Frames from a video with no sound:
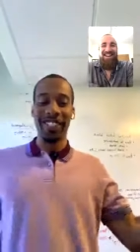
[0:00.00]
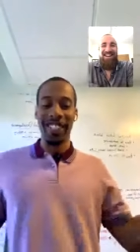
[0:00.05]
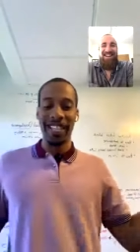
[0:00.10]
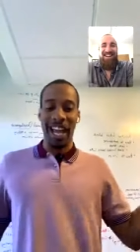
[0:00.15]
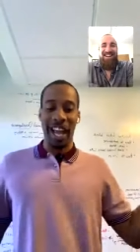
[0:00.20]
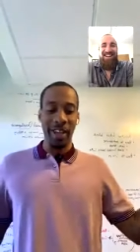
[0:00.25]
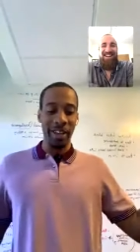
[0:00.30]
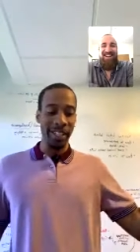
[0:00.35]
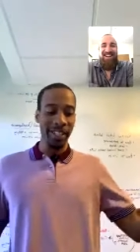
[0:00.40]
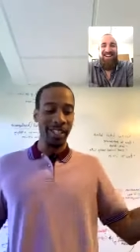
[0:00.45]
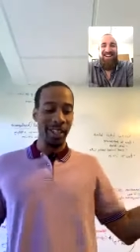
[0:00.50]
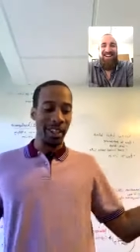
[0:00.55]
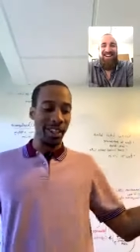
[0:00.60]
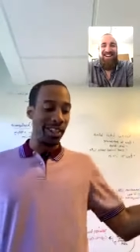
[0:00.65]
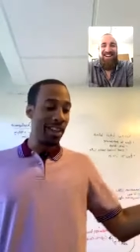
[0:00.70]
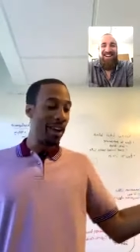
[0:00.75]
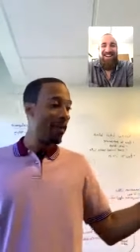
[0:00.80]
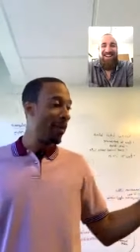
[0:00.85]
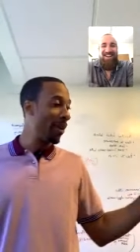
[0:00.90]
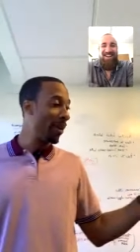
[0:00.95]
Uh, he's gonna
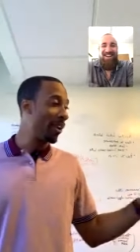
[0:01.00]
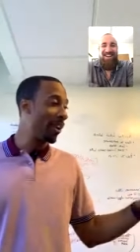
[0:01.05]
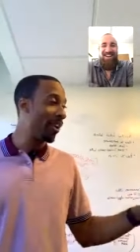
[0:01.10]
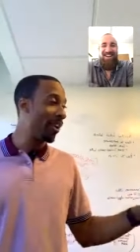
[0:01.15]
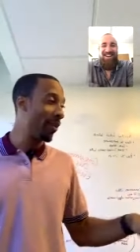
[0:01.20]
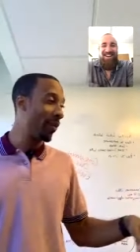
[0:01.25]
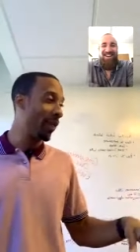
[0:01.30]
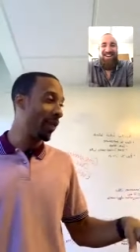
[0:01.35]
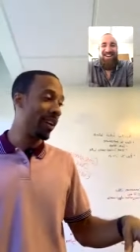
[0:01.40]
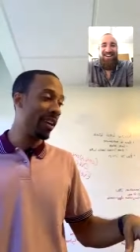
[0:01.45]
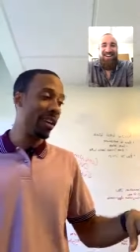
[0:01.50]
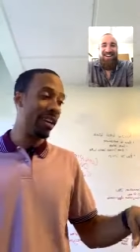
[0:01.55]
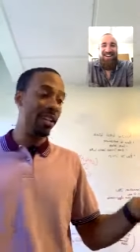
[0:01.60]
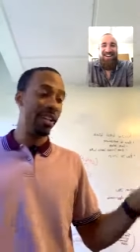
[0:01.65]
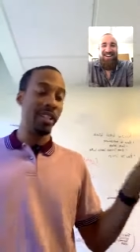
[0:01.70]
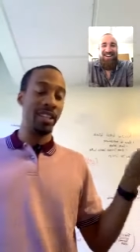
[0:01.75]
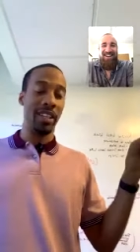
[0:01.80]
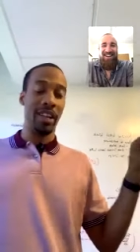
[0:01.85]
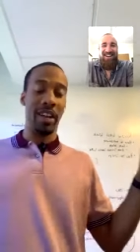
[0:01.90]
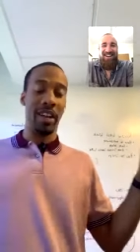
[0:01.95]
come on here one of
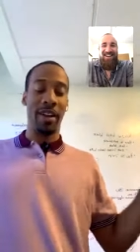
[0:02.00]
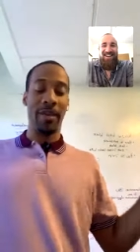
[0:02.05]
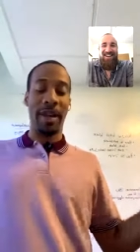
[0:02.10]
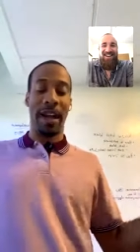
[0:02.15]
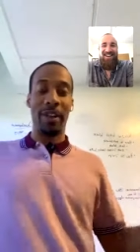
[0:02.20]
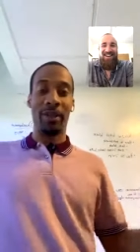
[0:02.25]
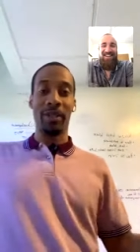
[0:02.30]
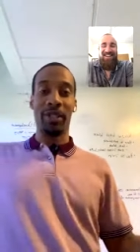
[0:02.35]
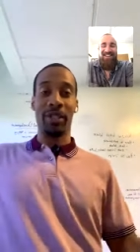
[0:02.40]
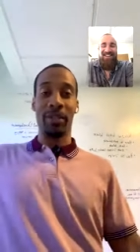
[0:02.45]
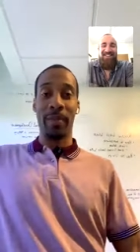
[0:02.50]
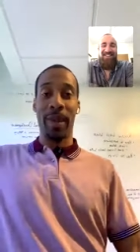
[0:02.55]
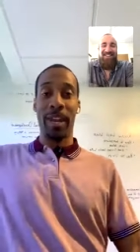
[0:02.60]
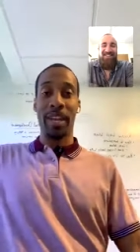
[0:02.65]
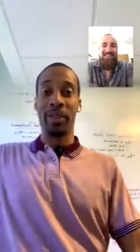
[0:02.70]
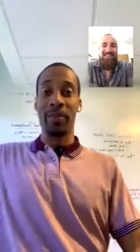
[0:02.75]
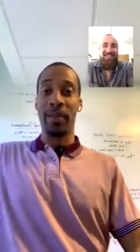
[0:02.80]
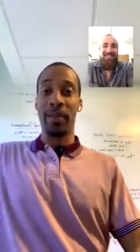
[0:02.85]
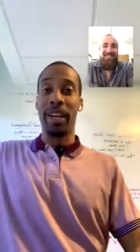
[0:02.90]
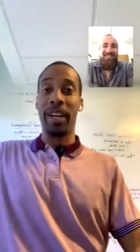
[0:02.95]
these uh, acquisition
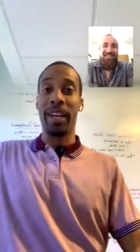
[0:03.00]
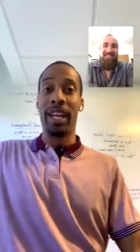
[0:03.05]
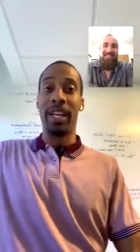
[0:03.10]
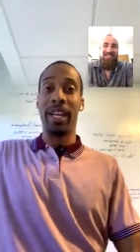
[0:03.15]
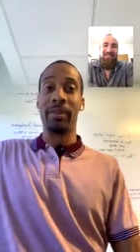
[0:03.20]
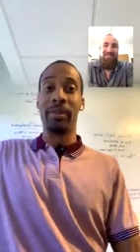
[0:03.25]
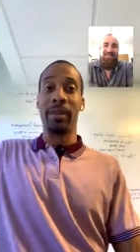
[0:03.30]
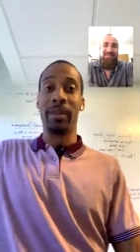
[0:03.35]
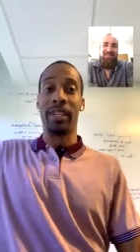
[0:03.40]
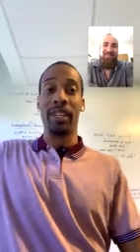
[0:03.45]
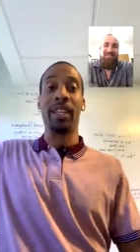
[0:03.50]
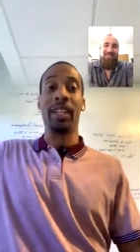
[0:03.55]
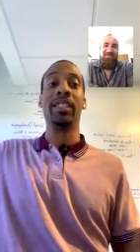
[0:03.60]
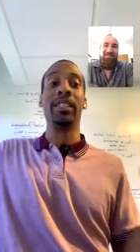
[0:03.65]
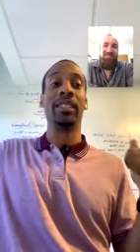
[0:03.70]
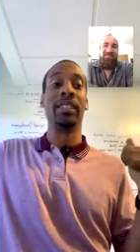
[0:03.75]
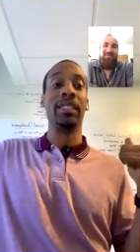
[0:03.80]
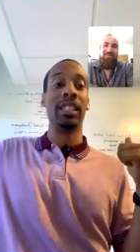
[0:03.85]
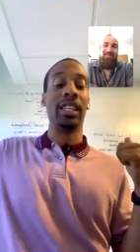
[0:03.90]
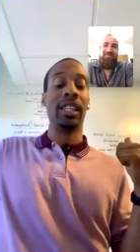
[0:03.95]
manager Mondays
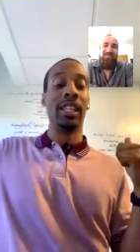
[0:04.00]
because